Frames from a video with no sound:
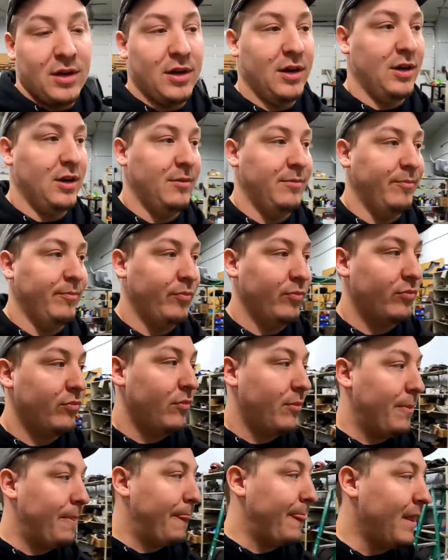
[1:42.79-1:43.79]
I
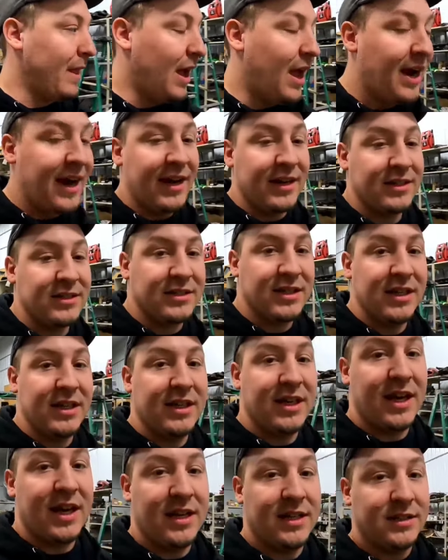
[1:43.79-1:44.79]
gotta say,
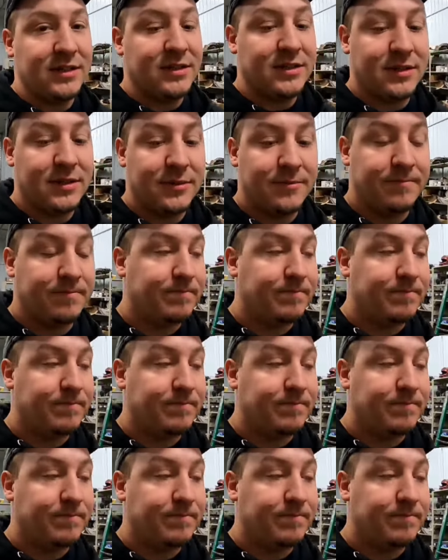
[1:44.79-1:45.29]
guys,